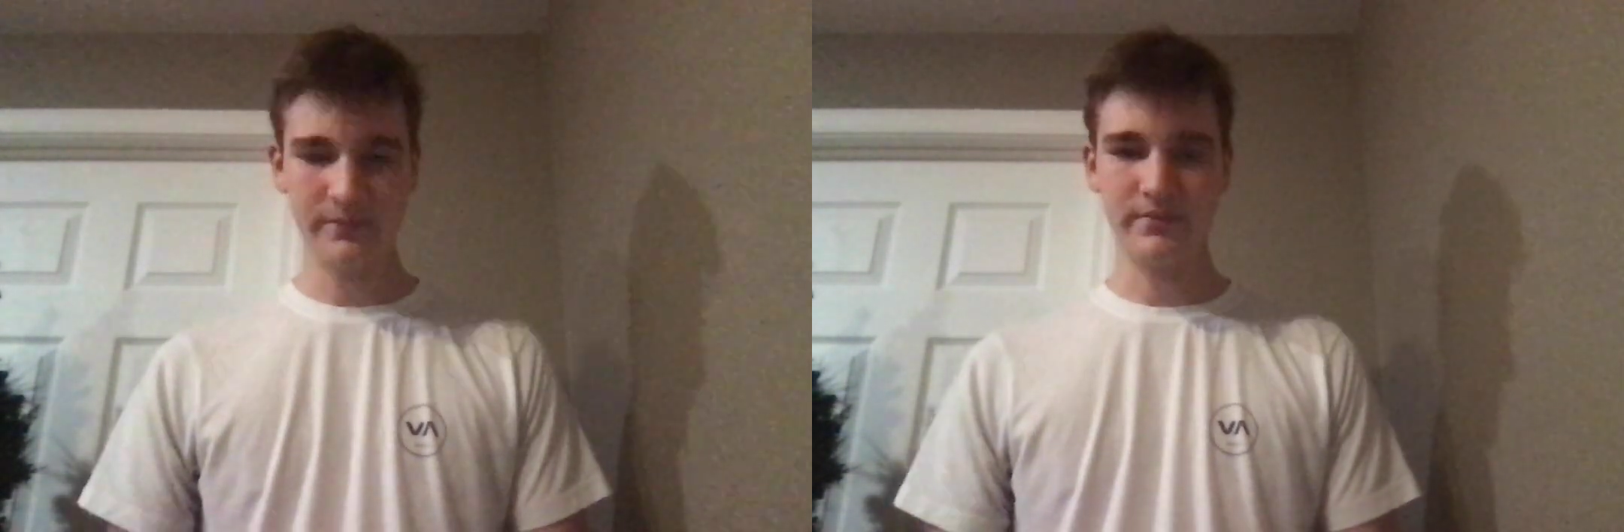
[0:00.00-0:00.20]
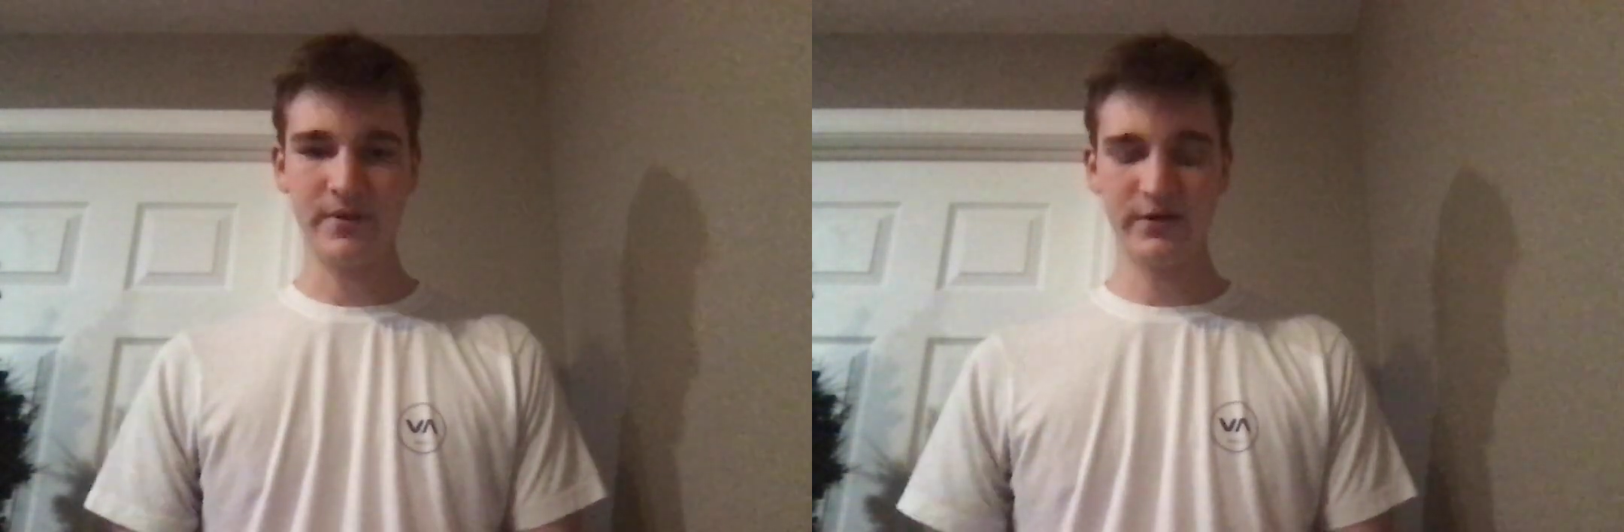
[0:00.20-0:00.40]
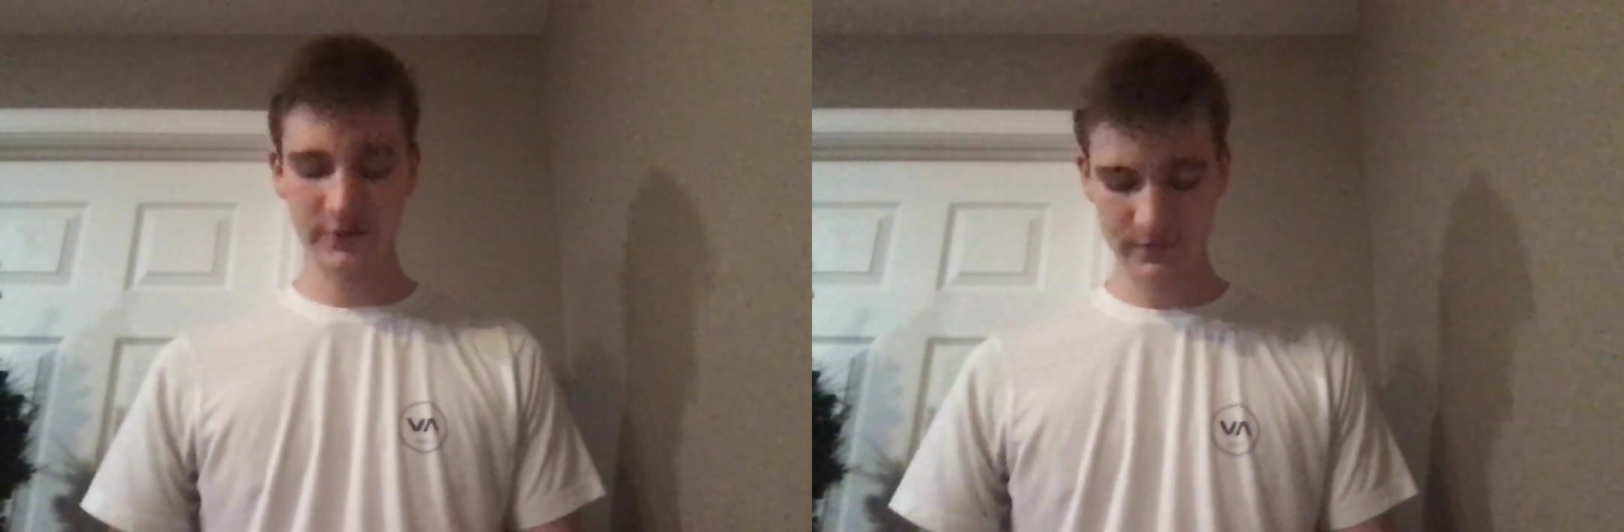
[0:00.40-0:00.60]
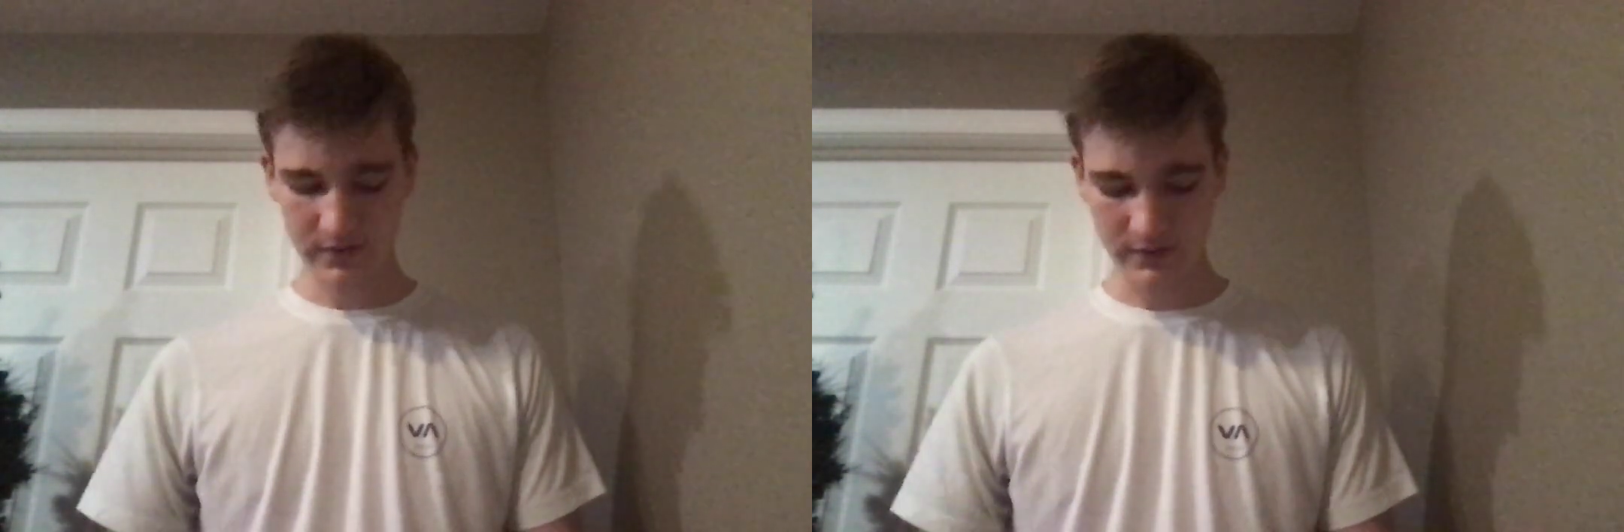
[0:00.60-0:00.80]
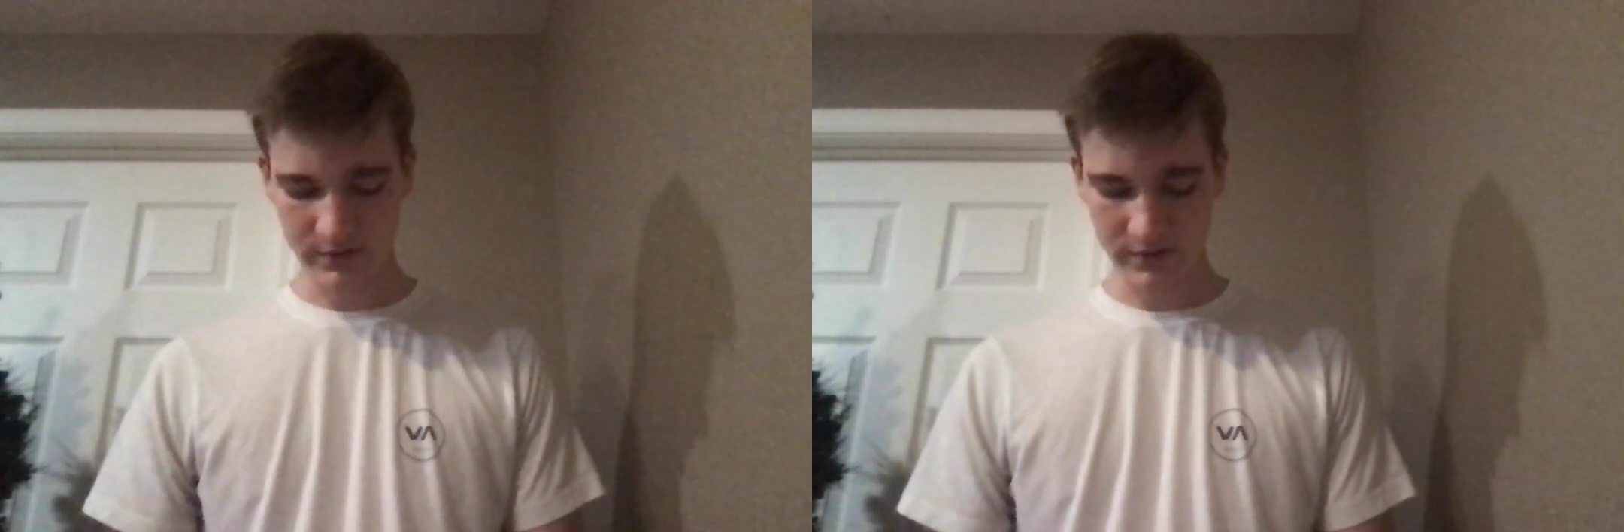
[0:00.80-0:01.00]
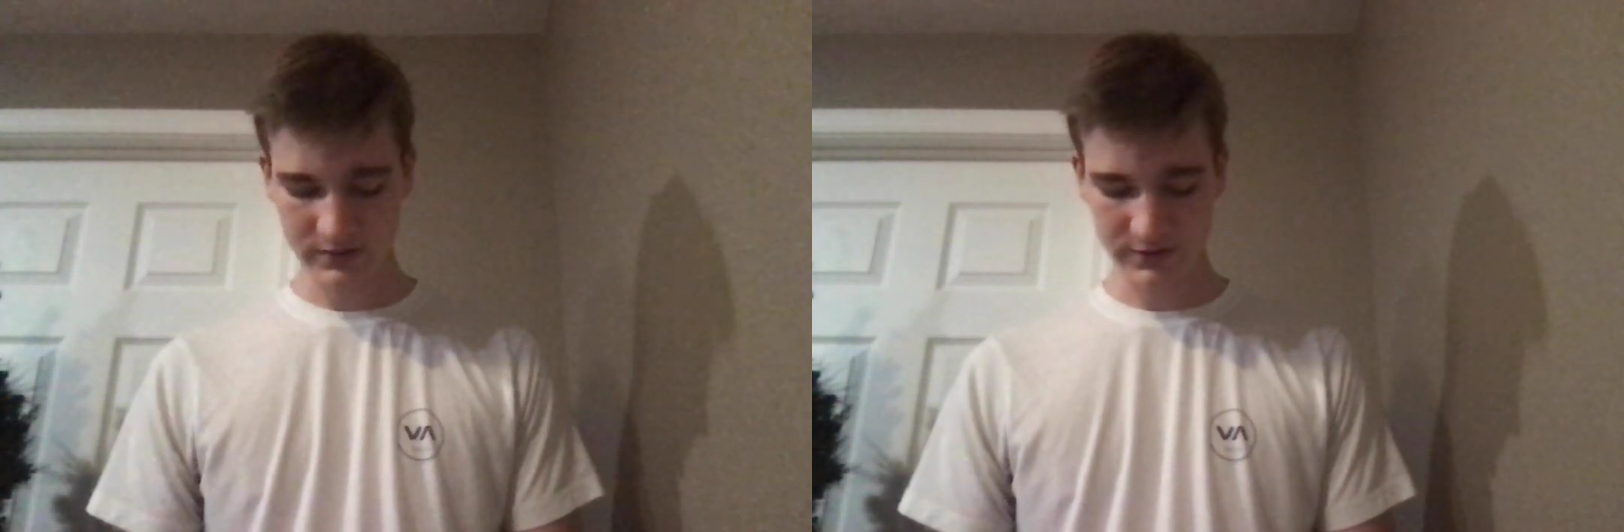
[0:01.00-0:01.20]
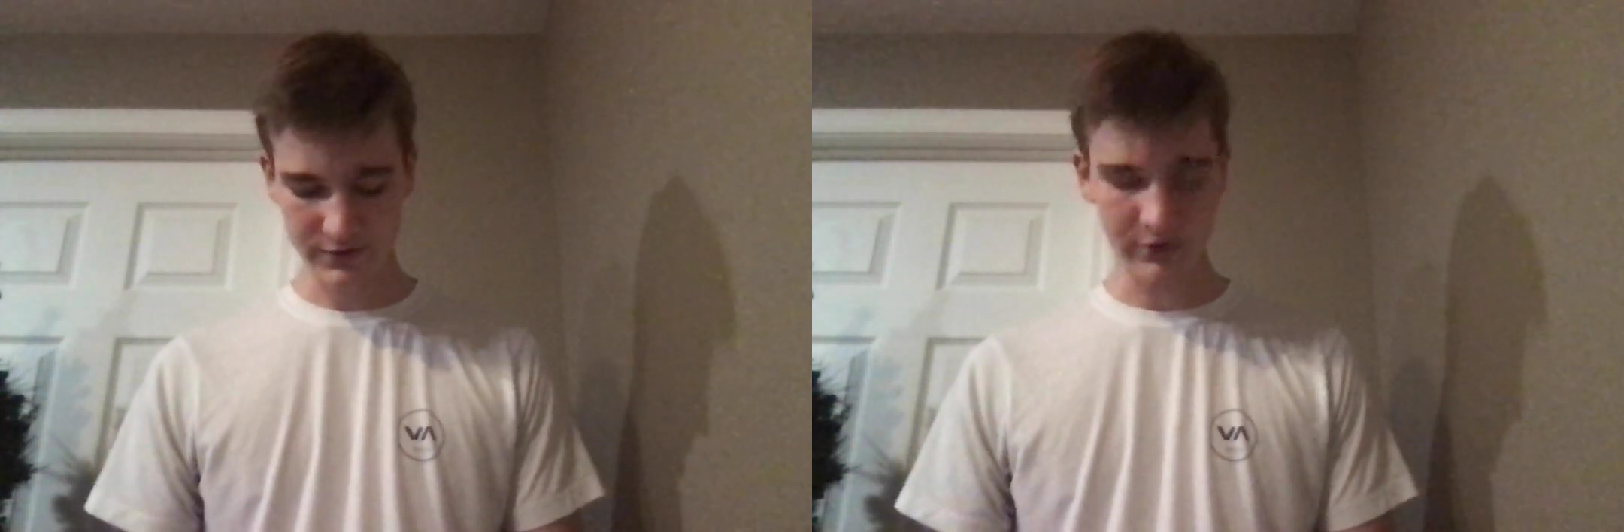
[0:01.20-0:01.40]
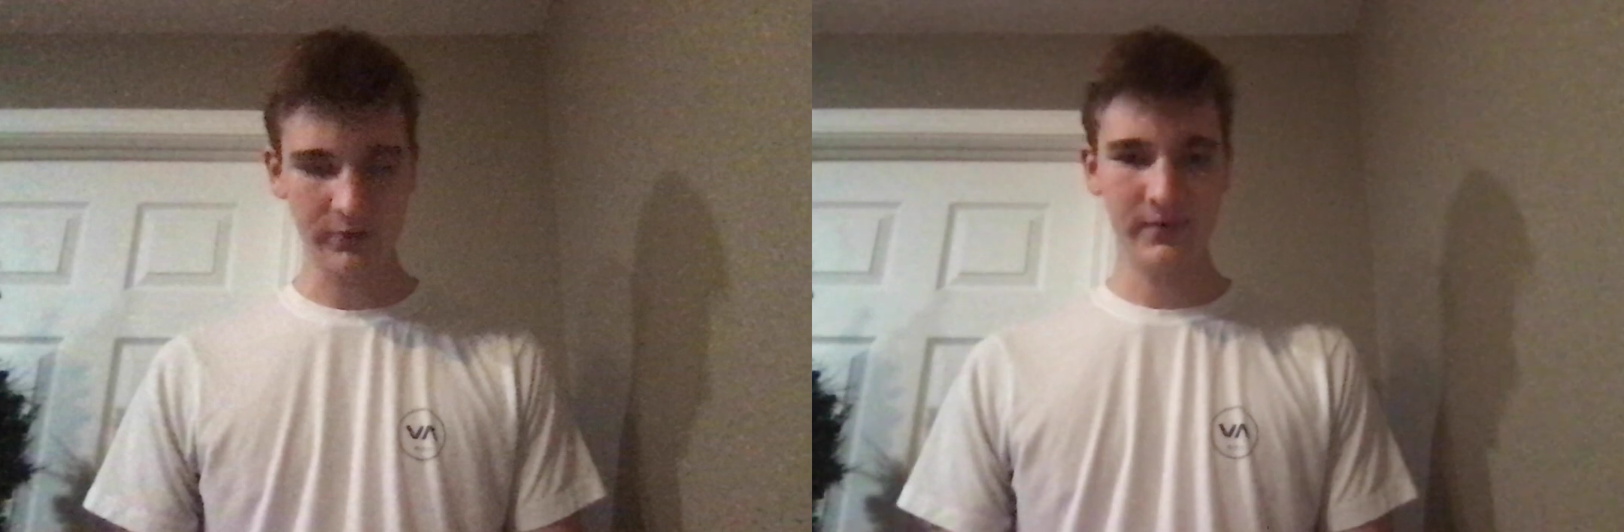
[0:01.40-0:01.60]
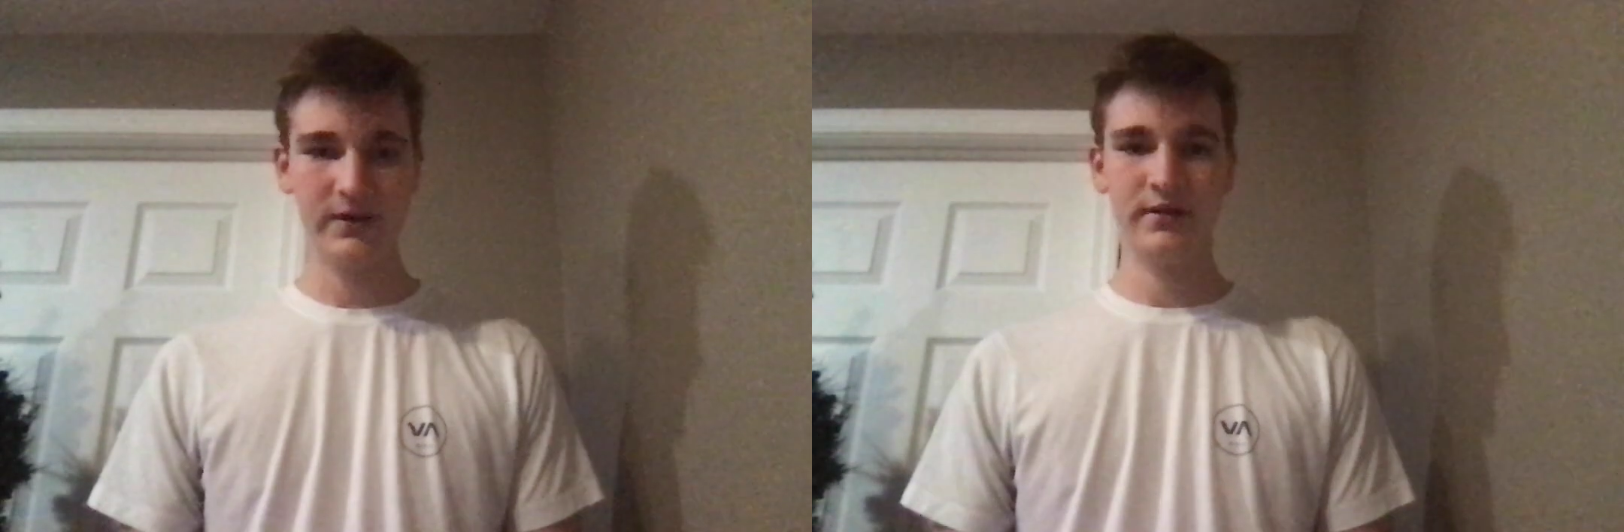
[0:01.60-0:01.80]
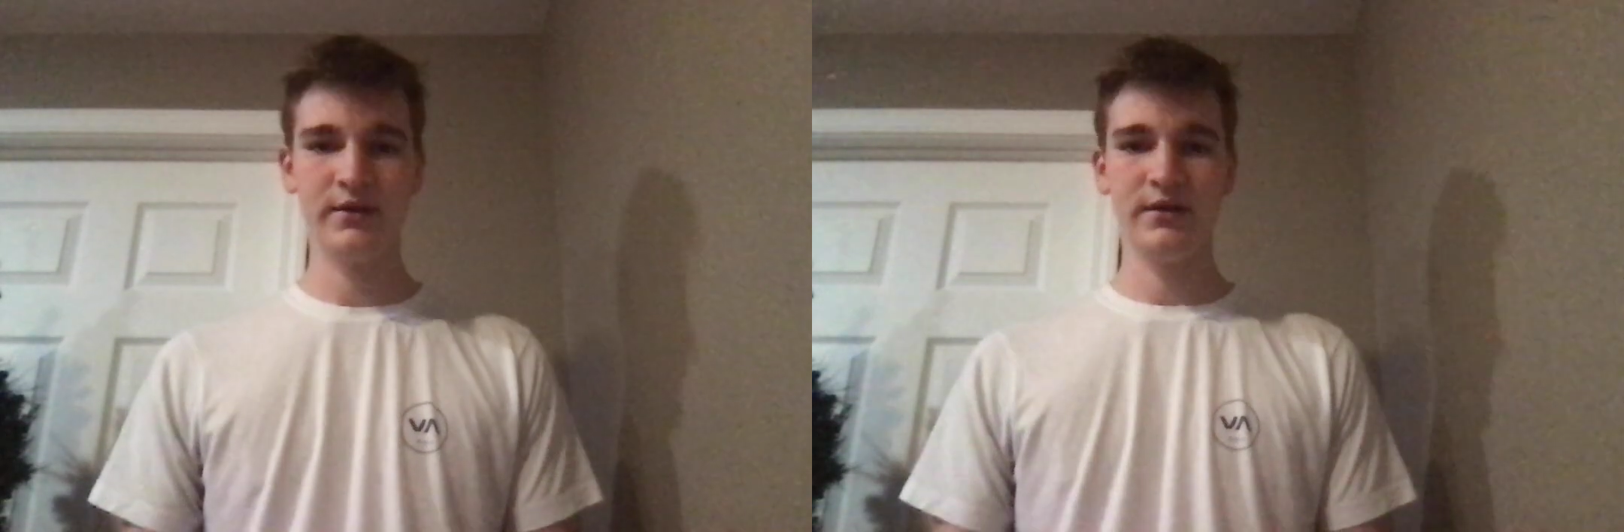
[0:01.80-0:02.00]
barely spread apart just a little bit,